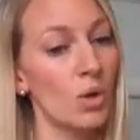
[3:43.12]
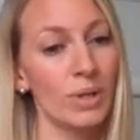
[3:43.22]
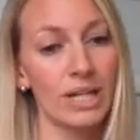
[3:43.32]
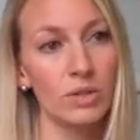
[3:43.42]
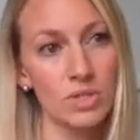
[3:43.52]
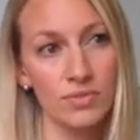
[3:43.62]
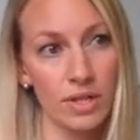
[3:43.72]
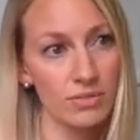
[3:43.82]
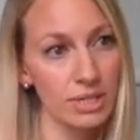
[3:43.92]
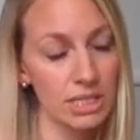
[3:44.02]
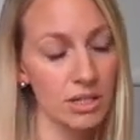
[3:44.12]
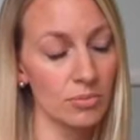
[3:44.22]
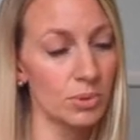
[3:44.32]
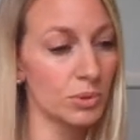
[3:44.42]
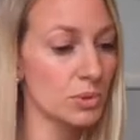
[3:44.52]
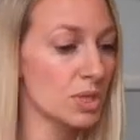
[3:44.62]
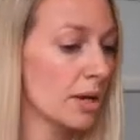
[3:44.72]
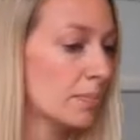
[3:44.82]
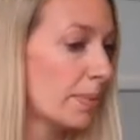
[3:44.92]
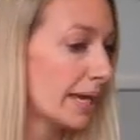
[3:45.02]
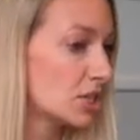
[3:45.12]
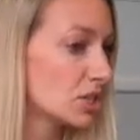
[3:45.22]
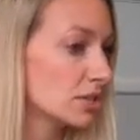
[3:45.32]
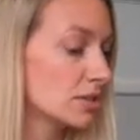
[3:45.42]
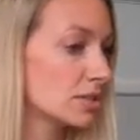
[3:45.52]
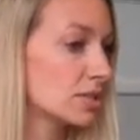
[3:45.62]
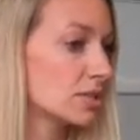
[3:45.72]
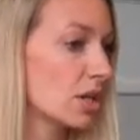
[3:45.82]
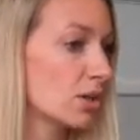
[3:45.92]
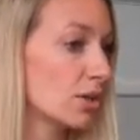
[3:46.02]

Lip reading: We had lots of other examples, patients,